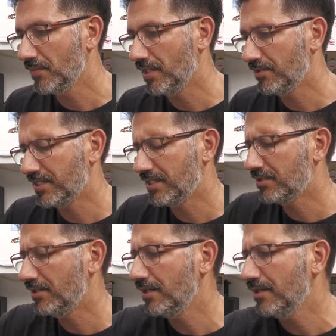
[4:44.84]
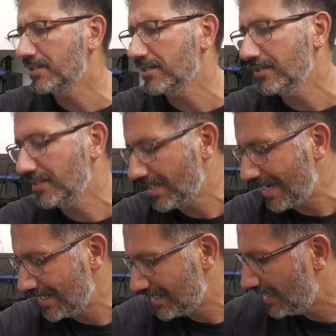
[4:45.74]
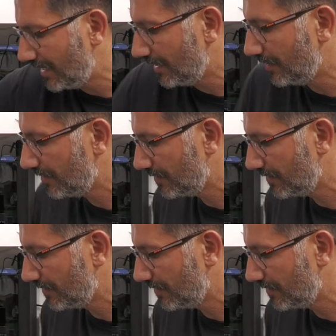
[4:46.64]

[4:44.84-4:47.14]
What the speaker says: I'll say slightly lighter than the 18.